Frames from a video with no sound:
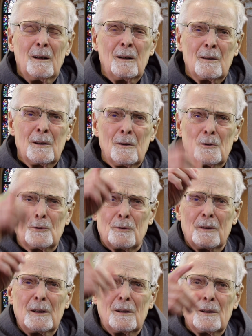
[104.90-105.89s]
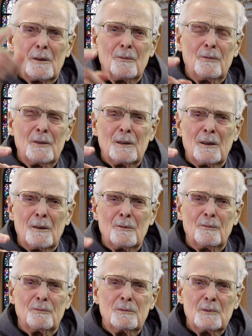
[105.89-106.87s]
a little trail
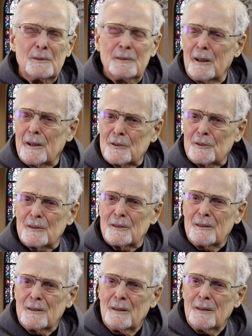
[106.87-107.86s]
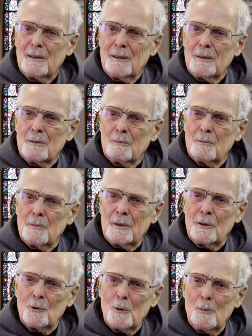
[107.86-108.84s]
of dust
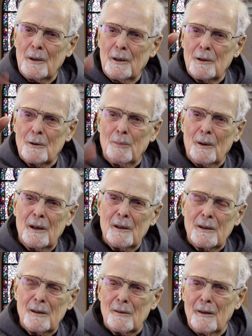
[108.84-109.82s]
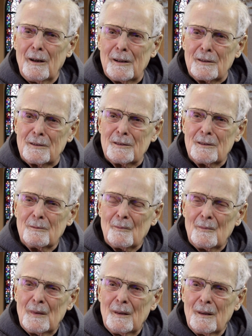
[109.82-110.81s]
illuminated by the light
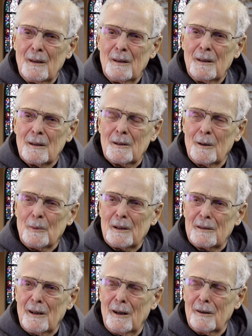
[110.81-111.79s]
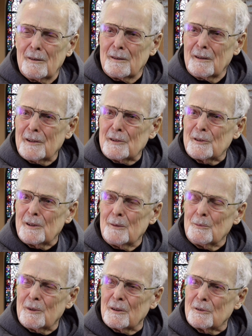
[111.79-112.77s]
coming down, and that
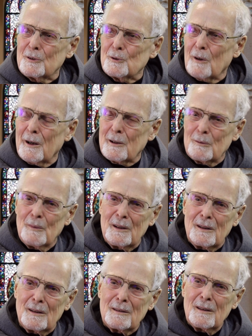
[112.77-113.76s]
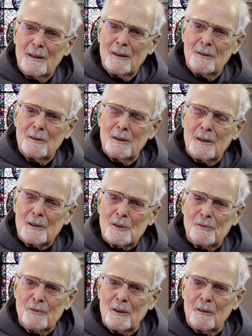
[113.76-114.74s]
seemed to strike me
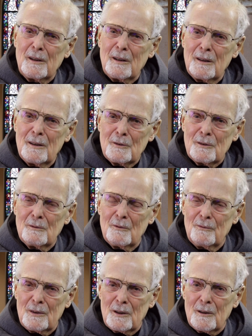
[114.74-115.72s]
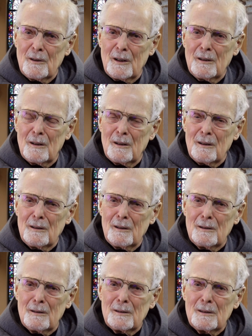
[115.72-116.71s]
as very
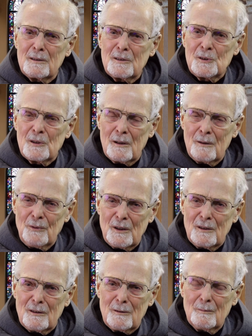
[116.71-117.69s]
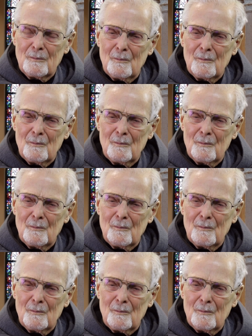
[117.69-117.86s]
significant.